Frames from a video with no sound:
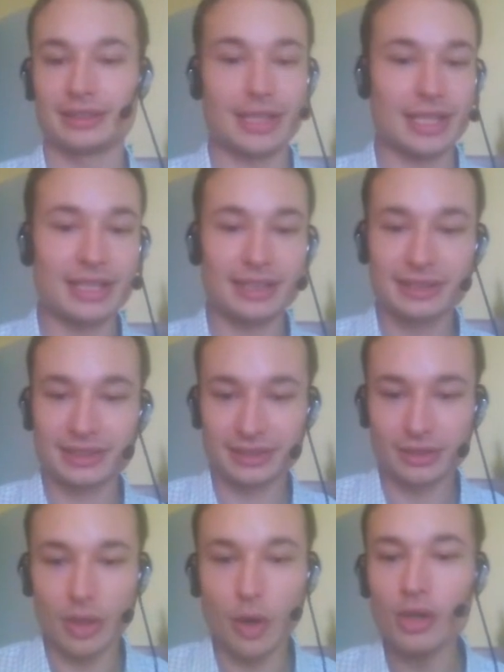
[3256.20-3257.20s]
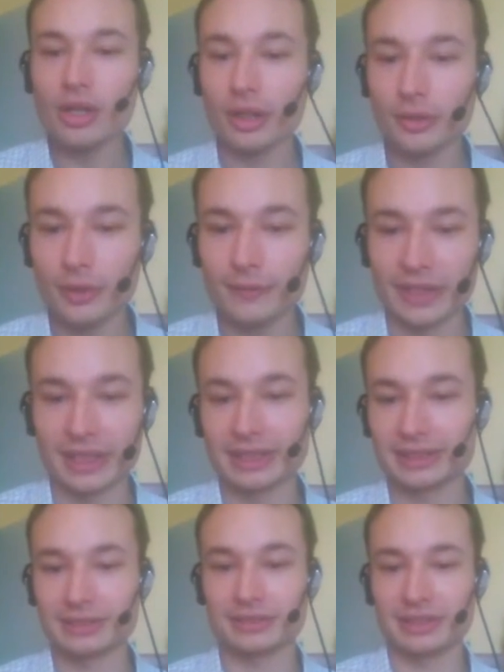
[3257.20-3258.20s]
It's all or nothing.
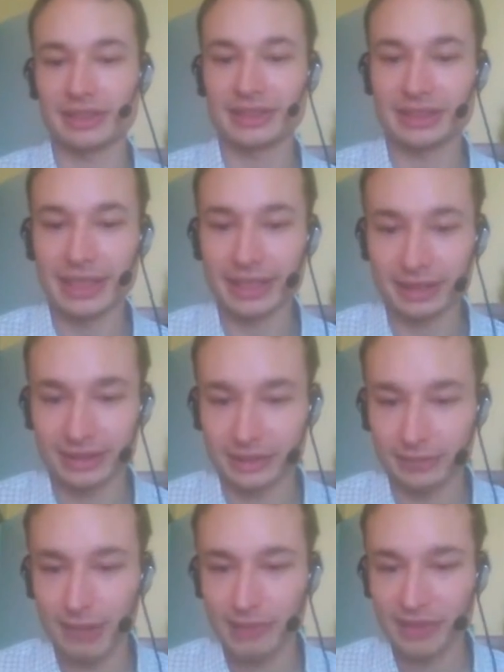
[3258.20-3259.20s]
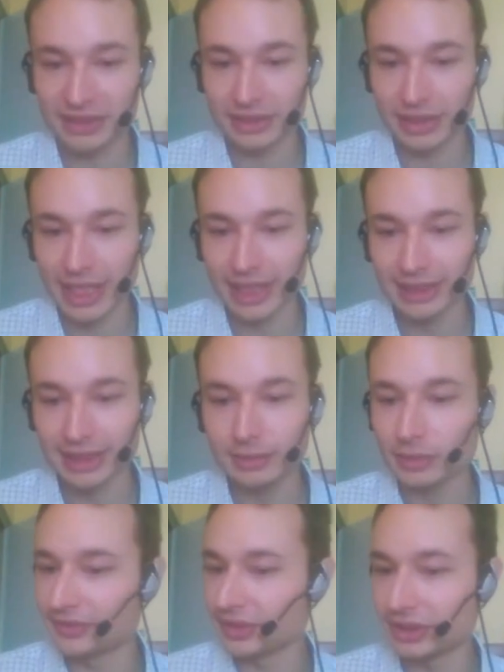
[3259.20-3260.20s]
It's like the map is done like that
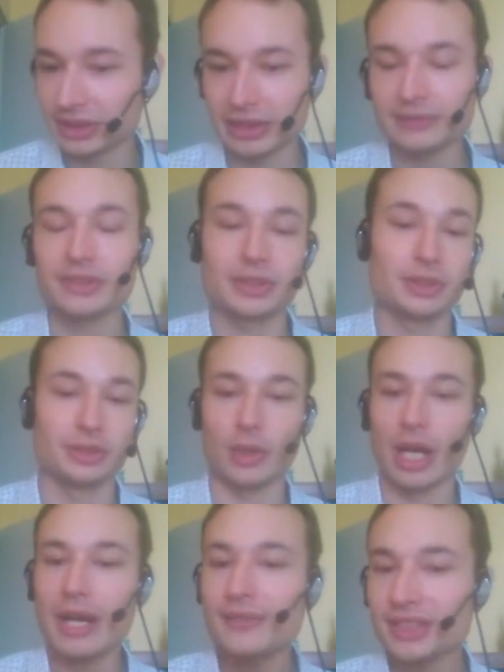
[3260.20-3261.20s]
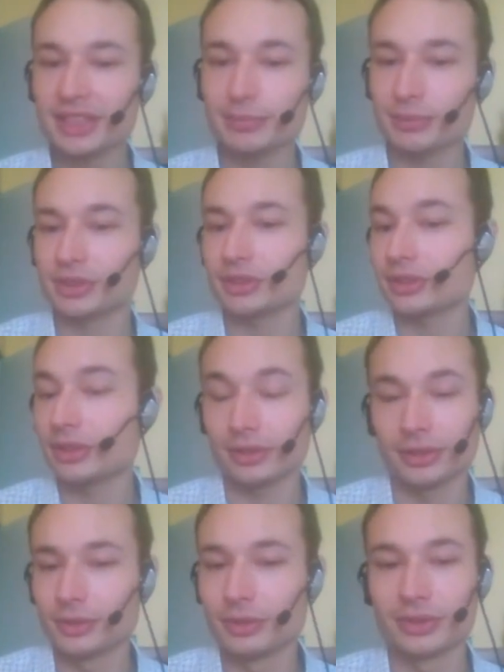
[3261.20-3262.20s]
with those cliffs. You have the expansion or
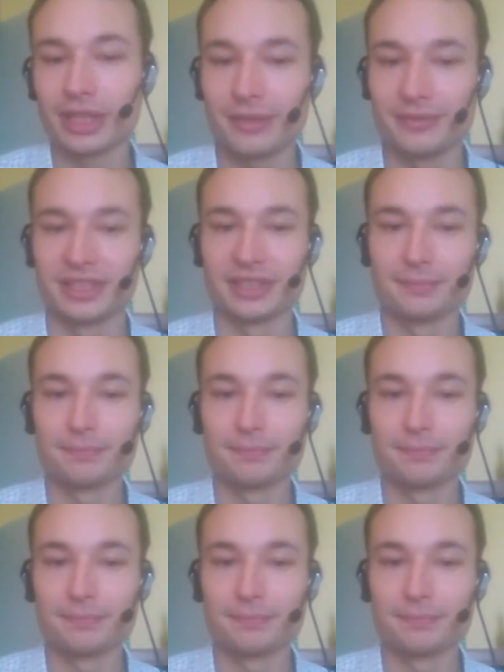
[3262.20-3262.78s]
you don't have it.